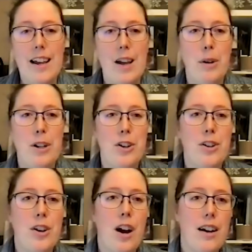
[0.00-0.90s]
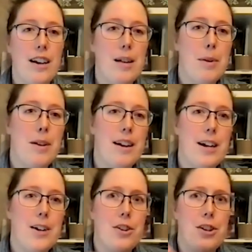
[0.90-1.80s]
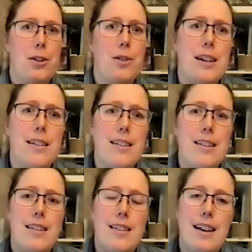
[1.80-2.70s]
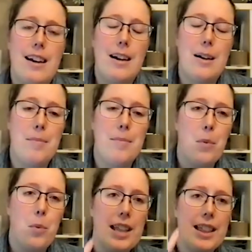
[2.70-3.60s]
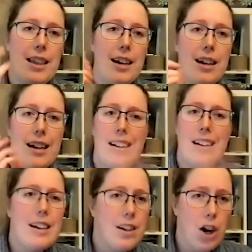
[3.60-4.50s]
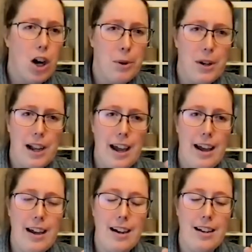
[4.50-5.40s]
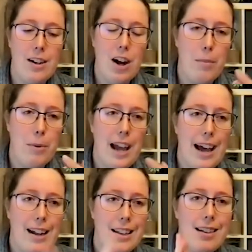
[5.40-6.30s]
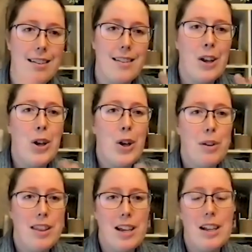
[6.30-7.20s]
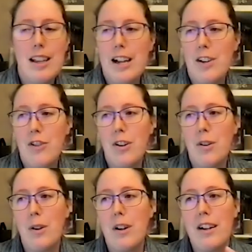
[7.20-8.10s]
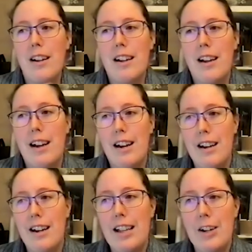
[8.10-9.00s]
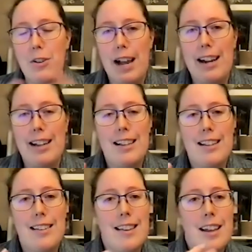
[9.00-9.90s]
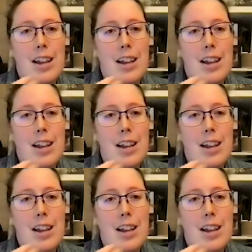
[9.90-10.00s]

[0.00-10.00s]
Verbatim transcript: And when you're talking about that hydrogenolysis um, with uh, copper, uh, the copper catalyst, right. the electro uh, electrocatalyst,